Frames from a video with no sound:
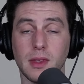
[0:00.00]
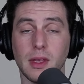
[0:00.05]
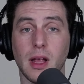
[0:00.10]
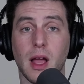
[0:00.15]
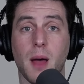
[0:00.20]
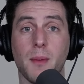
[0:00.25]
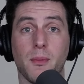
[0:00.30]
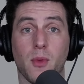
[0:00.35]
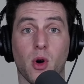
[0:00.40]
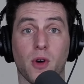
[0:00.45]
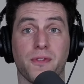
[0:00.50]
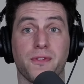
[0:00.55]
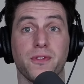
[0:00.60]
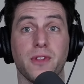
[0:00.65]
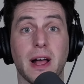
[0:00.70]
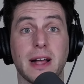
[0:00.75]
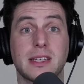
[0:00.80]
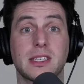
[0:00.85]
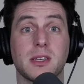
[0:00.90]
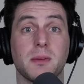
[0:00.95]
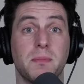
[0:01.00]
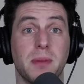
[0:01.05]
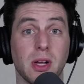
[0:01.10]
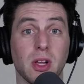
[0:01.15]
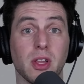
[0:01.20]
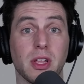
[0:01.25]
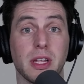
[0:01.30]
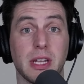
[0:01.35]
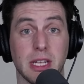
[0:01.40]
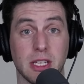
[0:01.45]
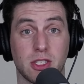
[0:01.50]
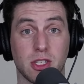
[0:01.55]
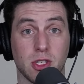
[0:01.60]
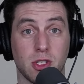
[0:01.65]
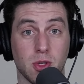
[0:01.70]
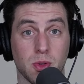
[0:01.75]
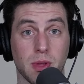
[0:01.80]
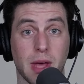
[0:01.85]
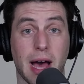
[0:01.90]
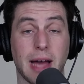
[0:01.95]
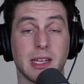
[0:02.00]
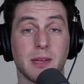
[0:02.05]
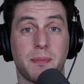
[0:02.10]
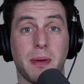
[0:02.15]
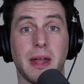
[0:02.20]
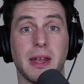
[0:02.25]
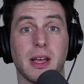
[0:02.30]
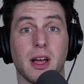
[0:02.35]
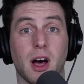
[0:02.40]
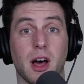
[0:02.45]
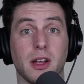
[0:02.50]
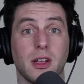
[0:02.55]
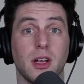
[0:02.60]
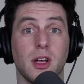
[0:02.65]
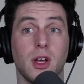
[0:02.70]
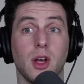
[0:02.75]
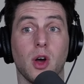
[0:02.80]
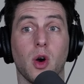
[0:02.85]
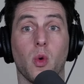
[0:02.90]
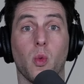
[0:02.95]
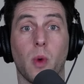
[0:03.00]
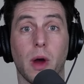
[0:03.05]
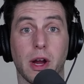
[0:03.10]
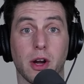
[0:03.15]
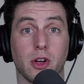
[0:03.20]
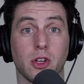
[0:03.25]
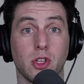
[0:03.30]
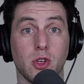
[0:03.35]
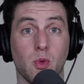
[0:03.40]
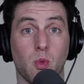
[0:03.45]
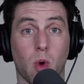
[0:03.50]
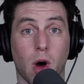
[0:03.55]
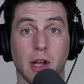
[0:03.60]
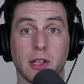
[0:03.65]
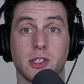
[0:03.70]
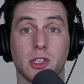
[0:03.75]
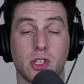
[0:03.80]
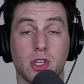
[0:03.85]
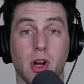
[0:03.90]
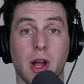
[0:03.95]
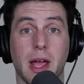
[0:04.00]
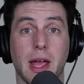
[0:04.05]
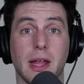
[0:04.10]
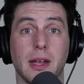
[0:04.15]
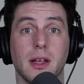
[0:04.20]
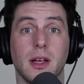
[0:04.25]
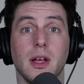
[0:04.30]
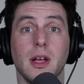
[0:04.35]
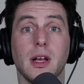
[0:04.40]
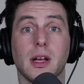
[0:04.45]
and more flexibility to do that depending on where you want to trade.